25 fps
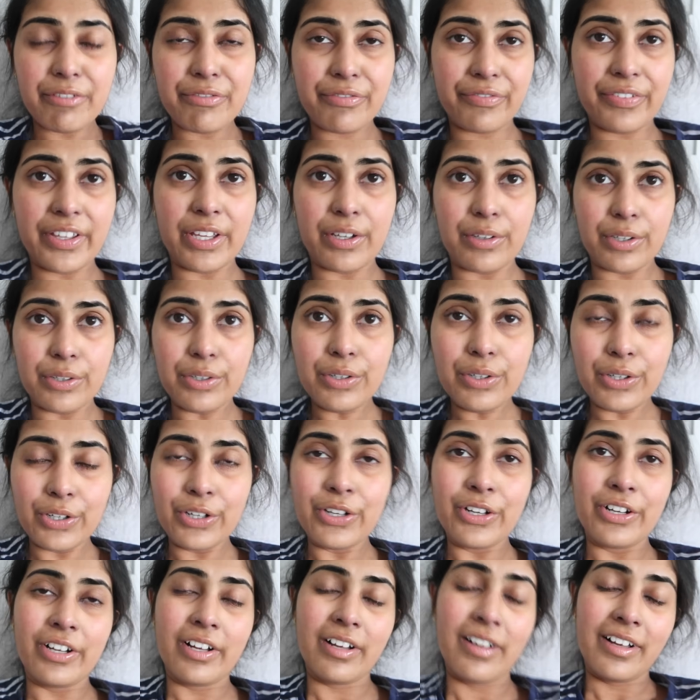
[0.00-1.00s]
feel
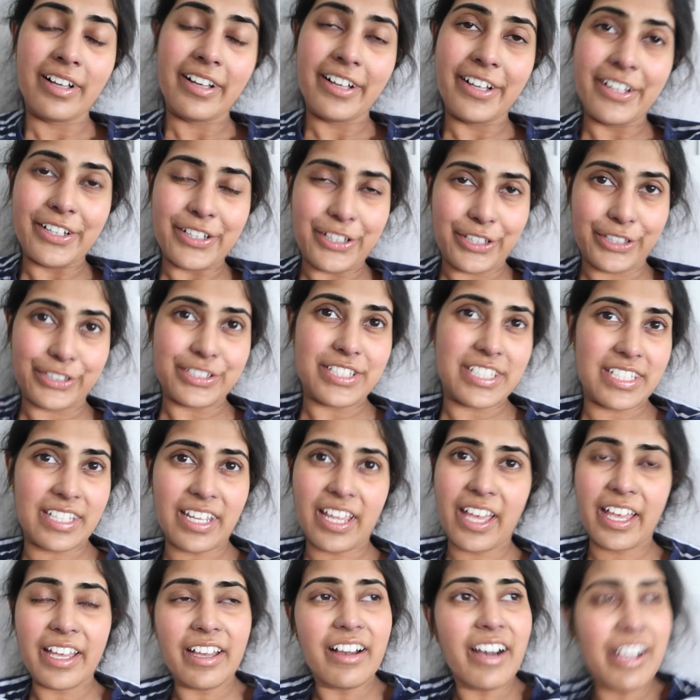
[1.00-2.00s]
good
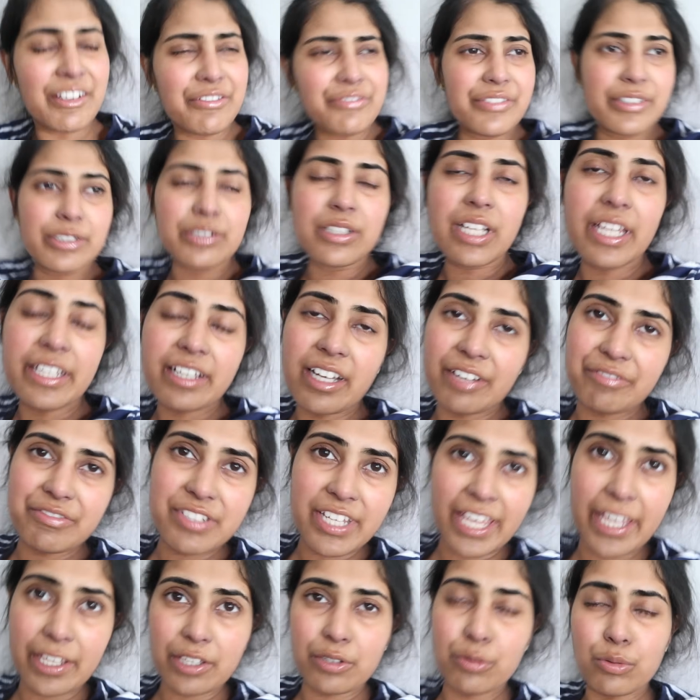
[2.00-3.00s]
today. I feel like I've
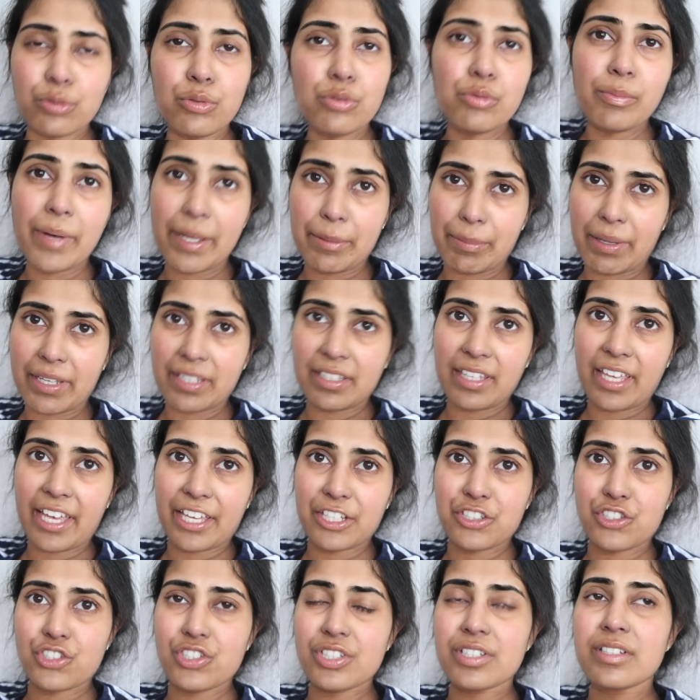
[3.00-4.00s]
taken all my
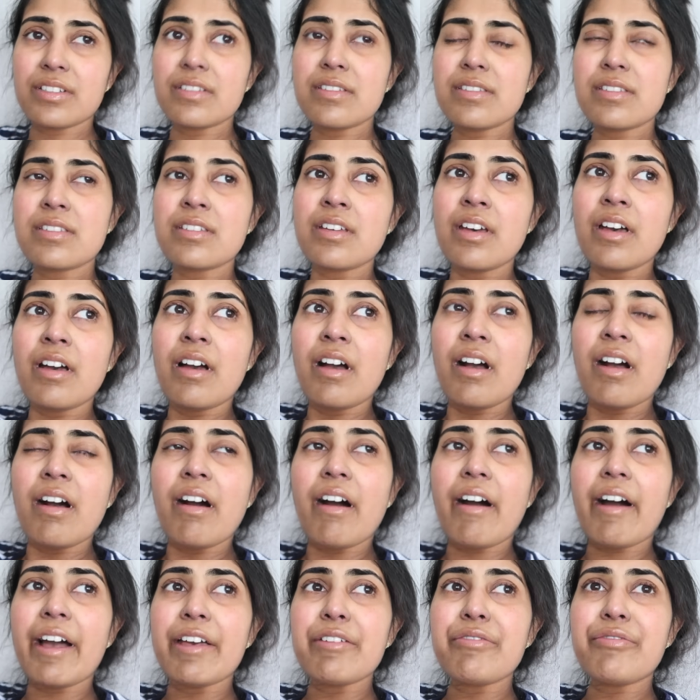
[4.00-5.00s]
medications.
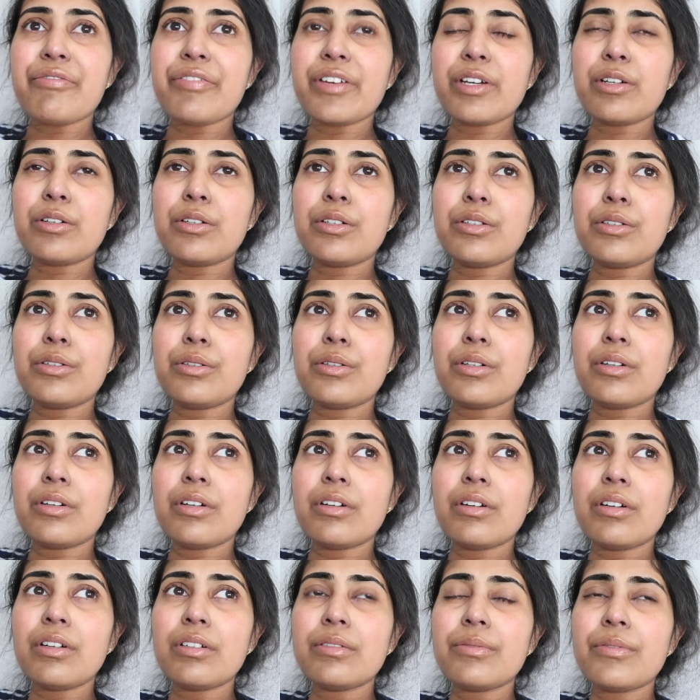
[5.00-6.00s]
I feel
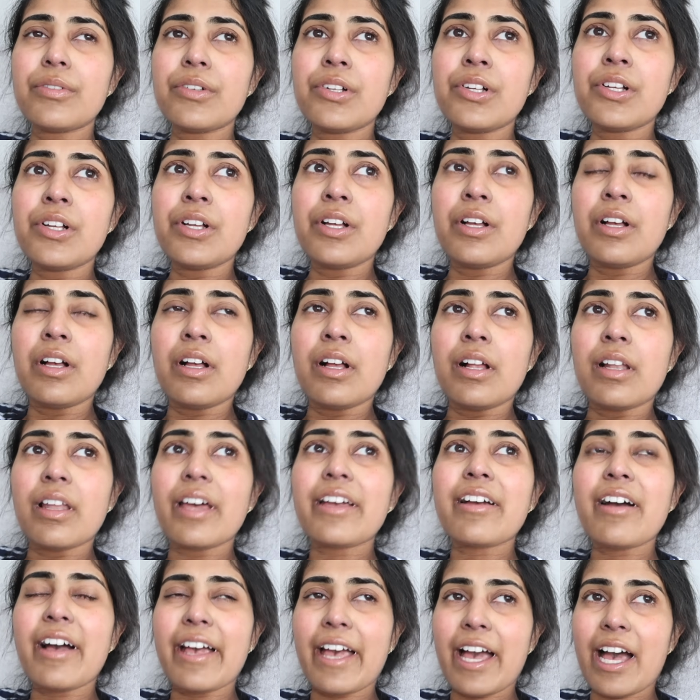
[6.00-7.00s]

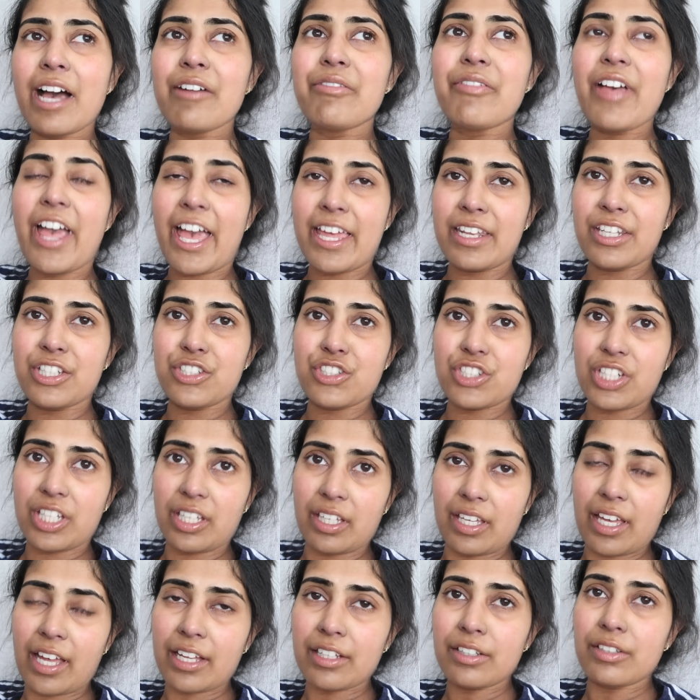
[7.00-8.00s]
like I have
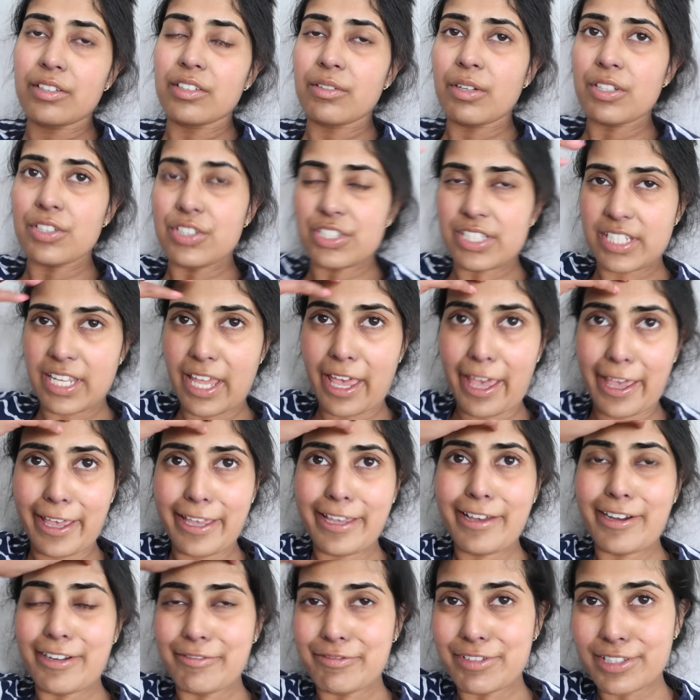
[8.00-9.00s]
energy, and
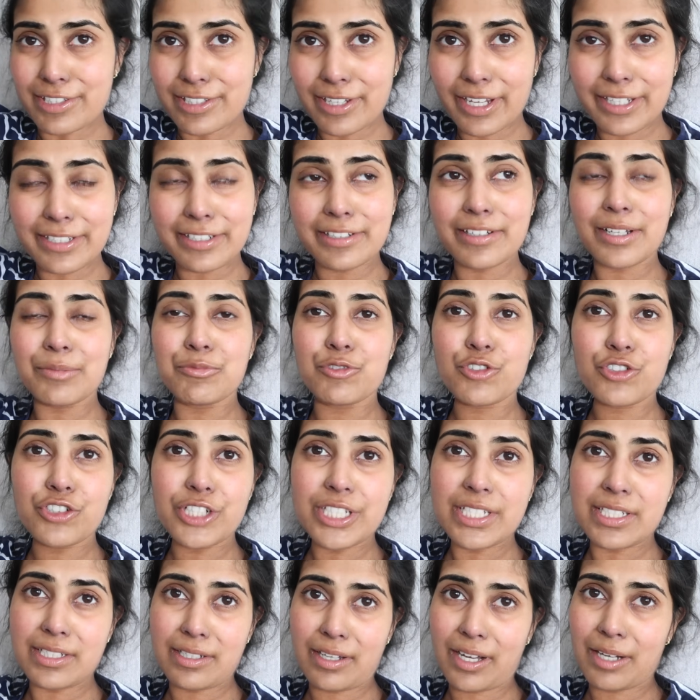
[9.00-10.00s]
today I've decided I'm
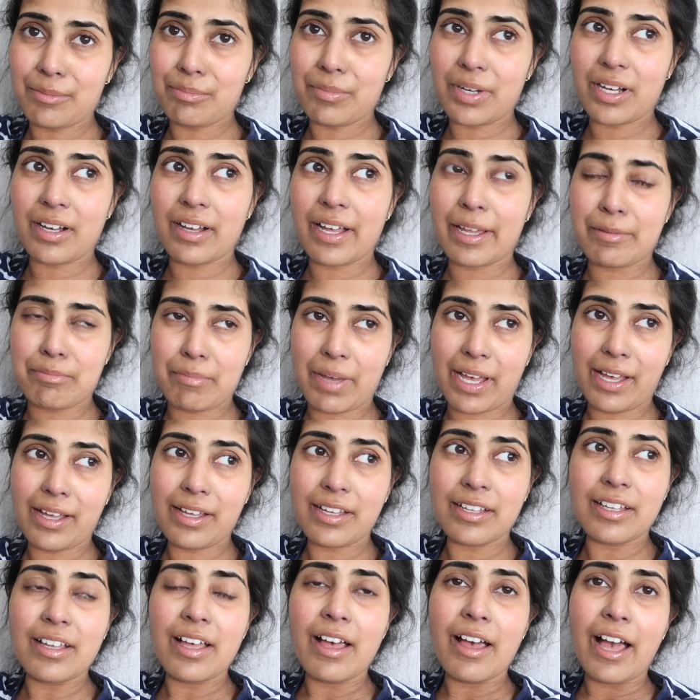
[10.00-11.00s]
treating Amma and
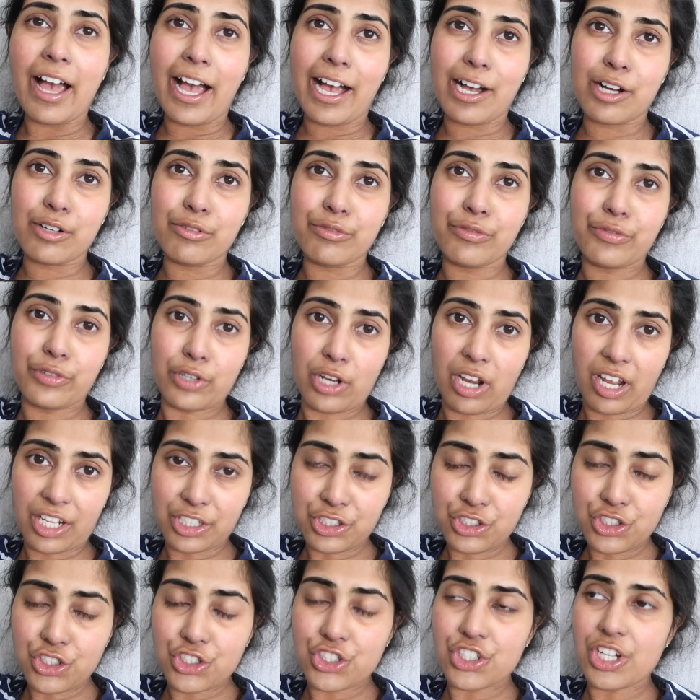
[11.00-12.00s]
Matt out for
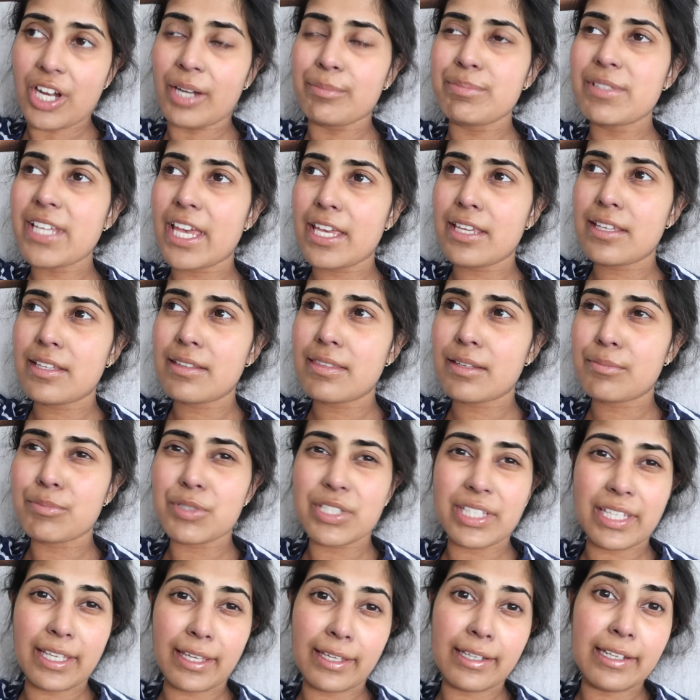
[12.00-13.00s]
lunch. I'm taking them
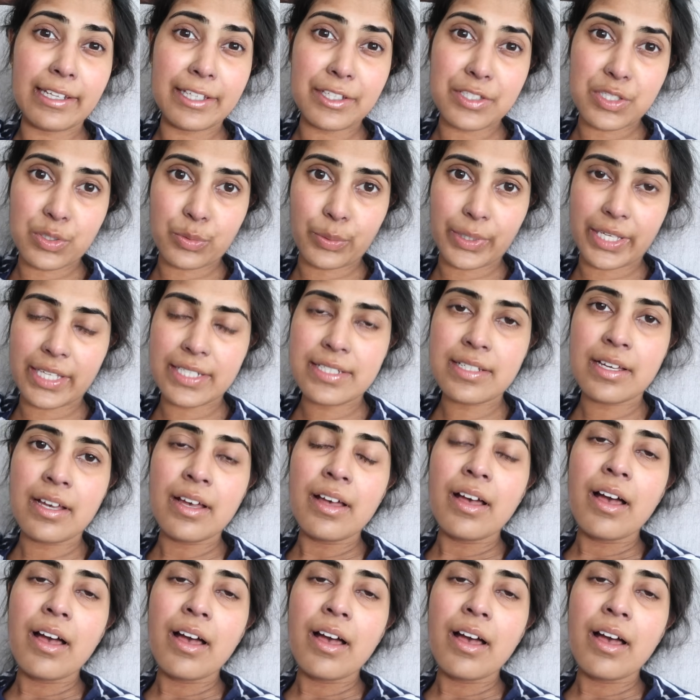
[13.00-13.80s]
to Giggling Squid.